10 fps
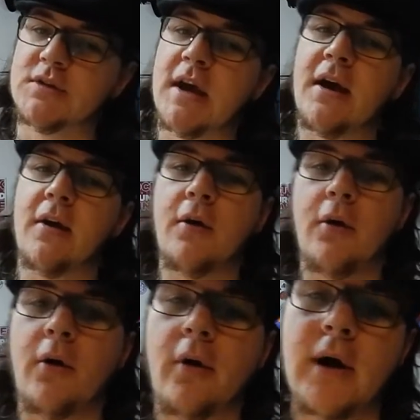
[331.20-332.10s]
set
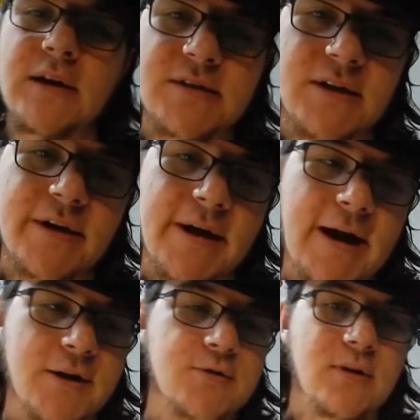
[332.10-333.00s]
or is it an
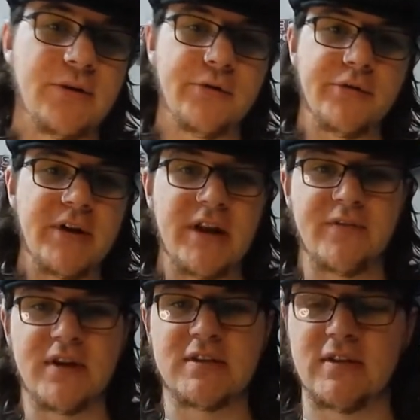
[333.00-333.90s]
actually good
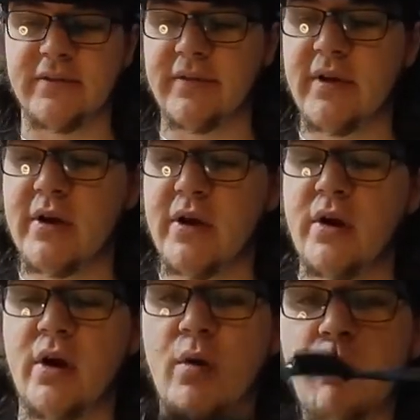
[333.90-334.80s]
innovative
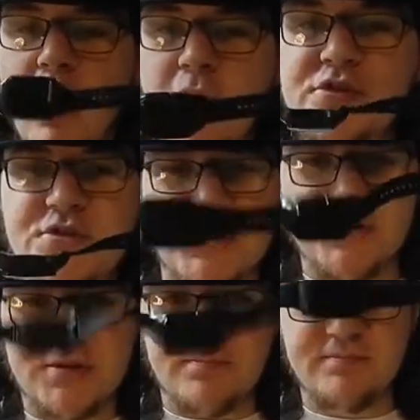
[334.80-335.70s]
pod
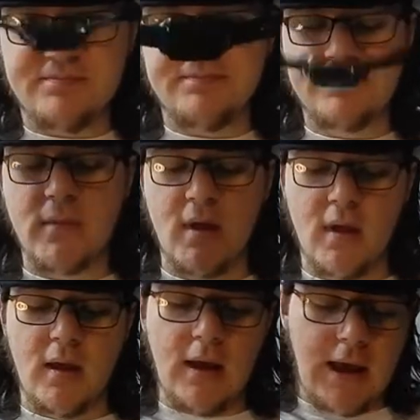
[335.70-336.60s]
system?
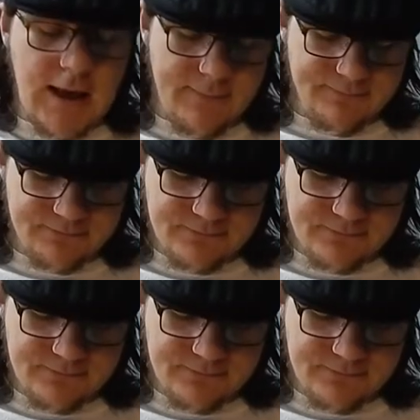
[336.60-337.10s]
Oh